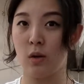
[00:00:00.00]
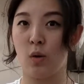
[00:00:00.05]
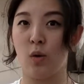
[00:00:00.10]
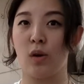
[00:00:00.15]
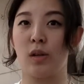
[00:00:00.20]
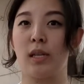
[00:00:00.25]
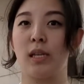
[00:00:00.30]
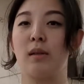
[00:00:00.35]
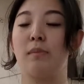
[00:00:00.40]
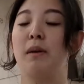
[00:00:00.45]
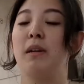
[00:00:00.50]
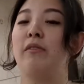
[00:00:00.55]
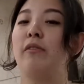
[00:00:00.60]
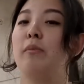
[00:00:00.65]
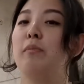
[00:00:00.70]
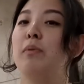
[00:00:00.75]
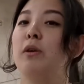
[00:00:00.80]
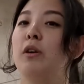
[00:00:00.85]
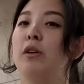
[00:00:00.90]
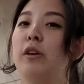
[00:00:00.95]
or a little bit of a
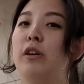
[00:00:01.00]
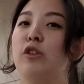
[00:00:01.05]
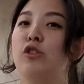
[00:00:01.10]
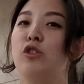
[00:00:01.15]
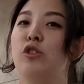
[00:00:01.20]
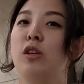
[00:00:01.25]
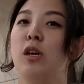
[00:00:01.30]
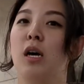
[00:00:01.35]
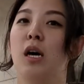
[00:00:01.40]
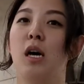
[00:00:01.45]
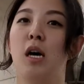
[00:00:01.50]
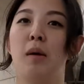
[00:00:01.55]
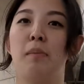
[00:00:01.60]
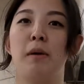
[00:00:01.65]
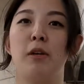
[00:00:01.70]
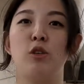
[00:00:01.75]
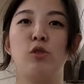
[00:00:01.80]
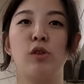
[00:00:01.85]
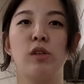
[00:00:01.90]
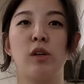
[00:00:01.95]
push,
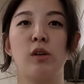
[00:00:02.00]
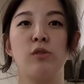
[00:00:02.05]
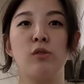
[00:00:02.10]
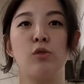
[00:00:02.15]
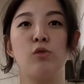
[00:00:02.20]
but you can also